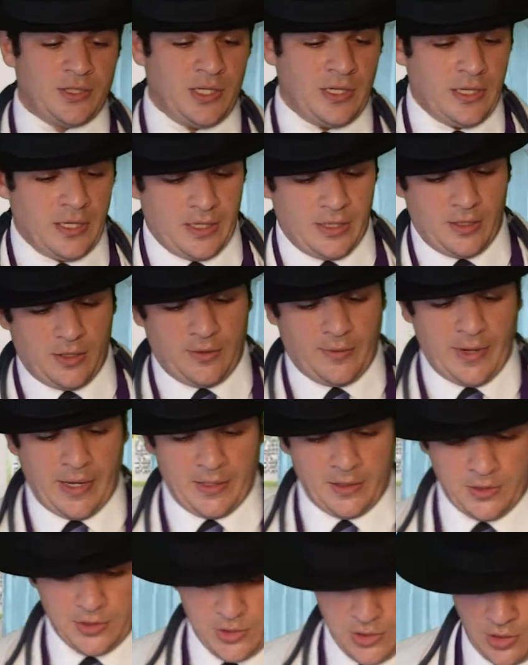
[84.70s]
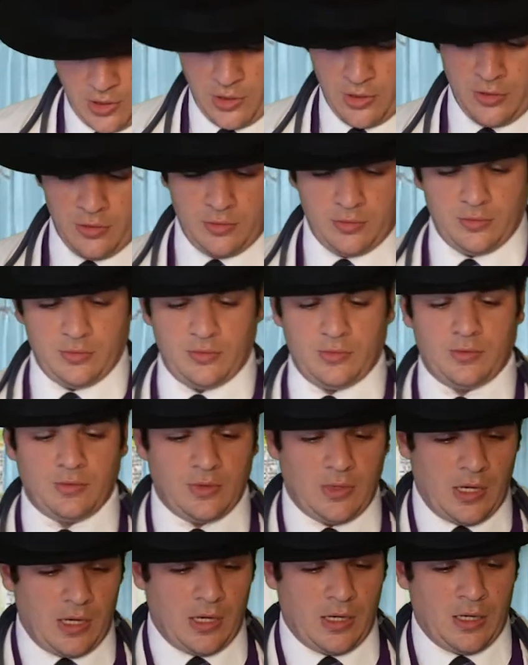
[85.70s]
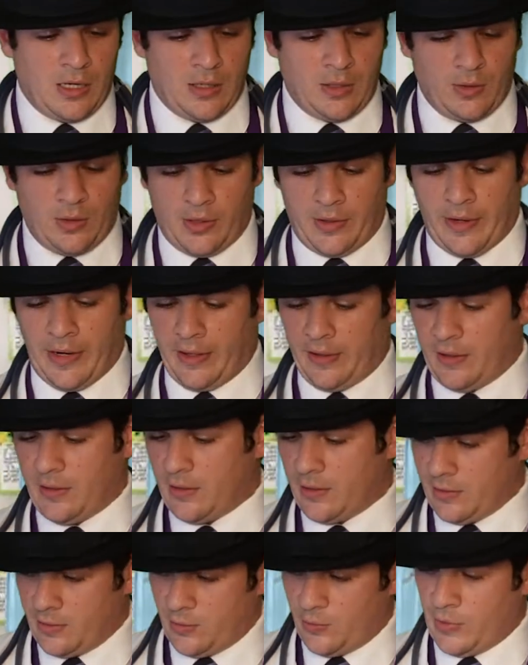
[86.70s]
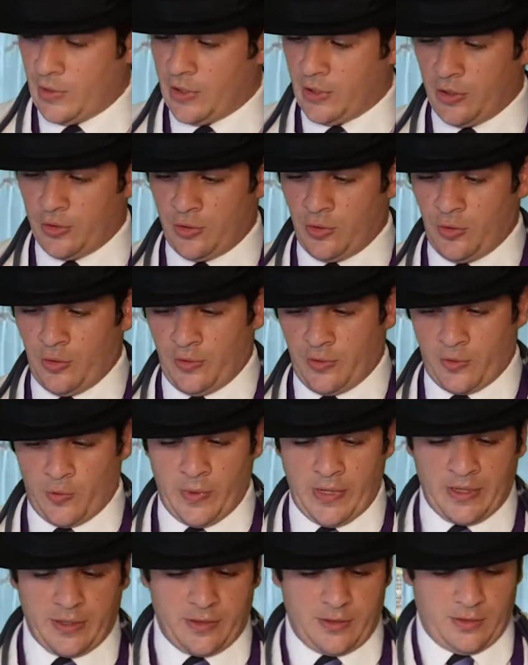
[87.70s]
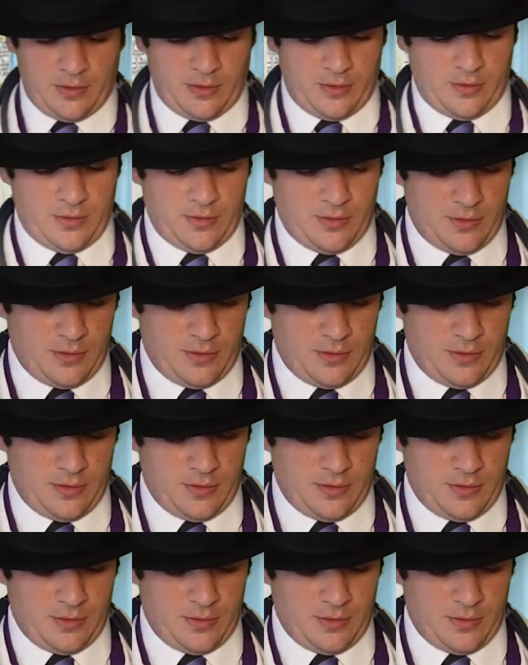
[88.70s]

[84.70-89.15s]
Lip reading: Let's see here. All right. So, all right. We're going to do a quick